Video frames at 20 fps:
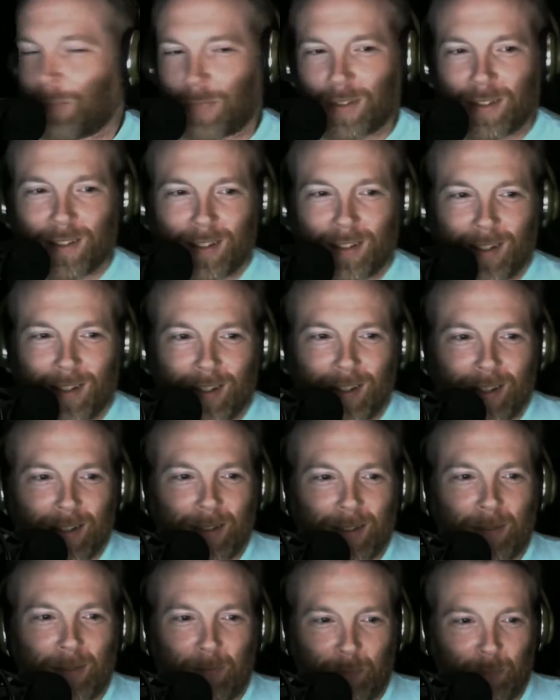I was like,
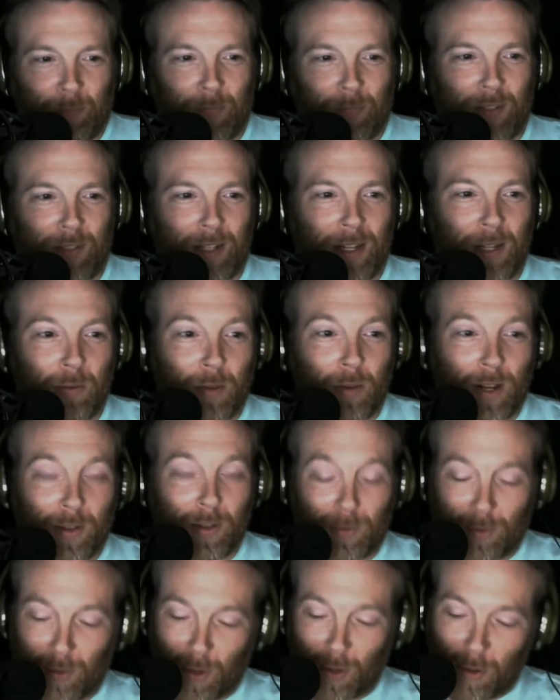yeah. Anyway,
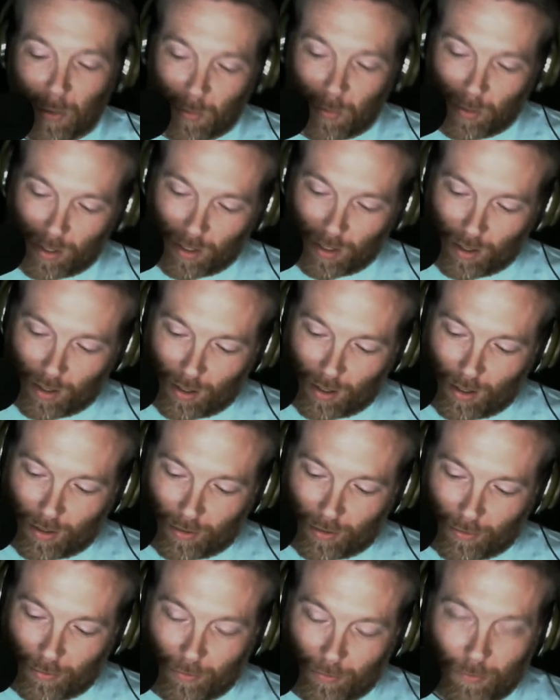so
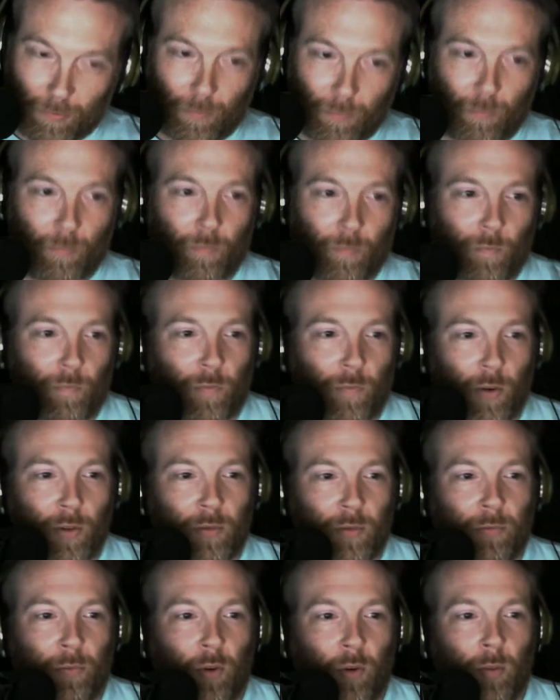first
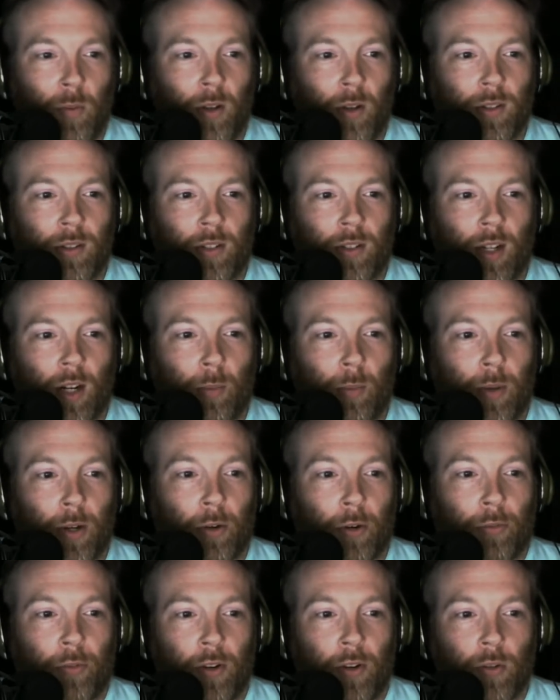and foremost, let's talk about
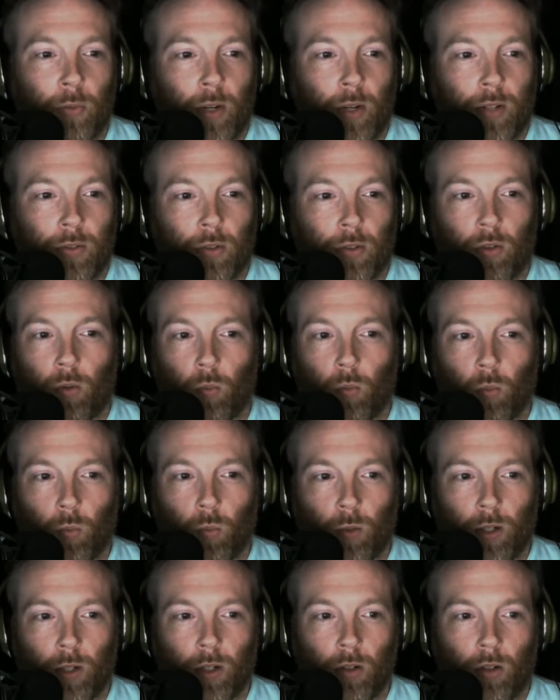our fundraiser
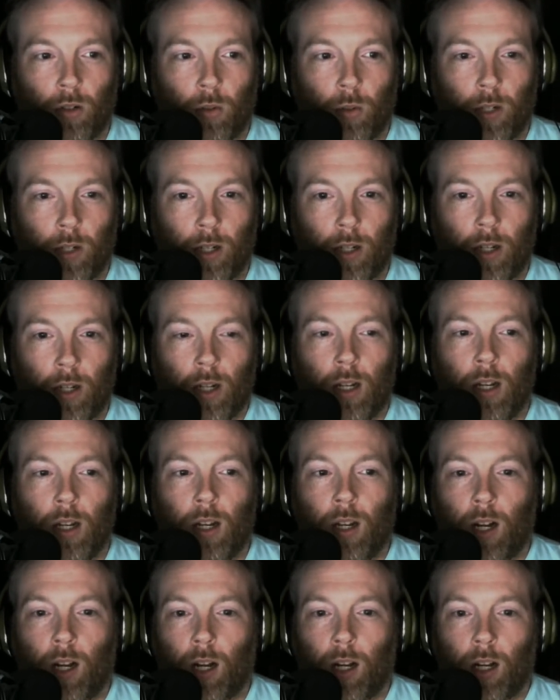real quick.
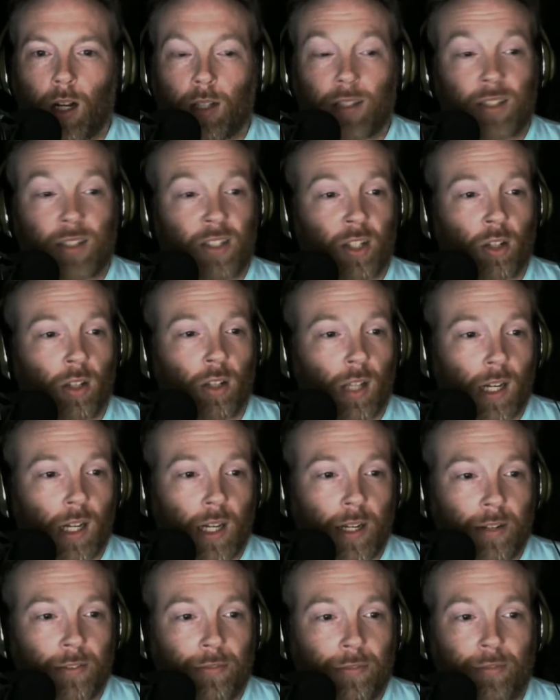It's still
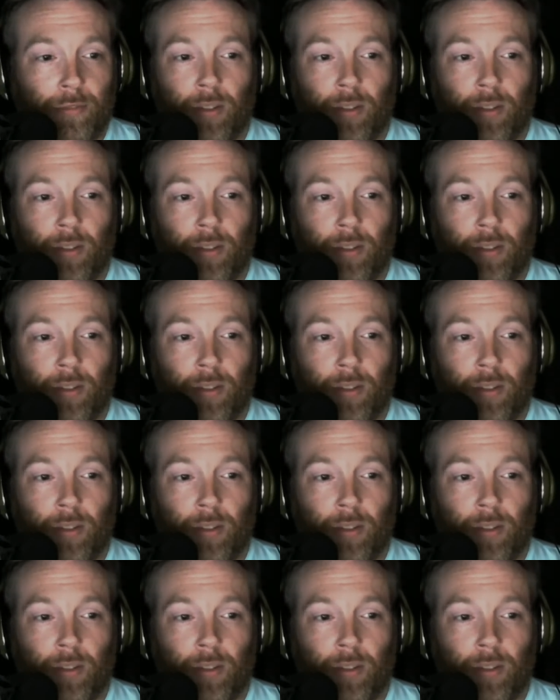live.